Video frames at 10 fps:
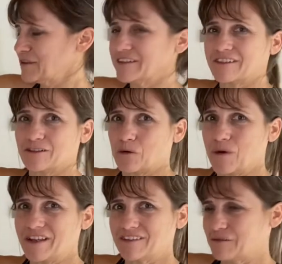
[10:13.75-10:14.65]
Plus, it's a
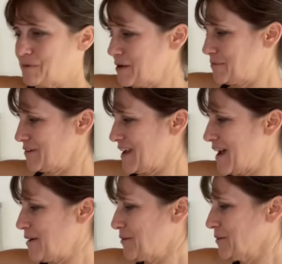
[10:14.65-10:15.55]
waste of paper
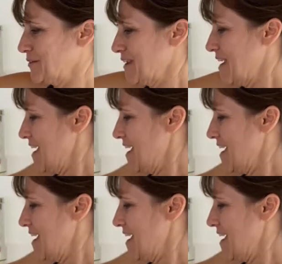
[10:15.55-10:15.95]
towels.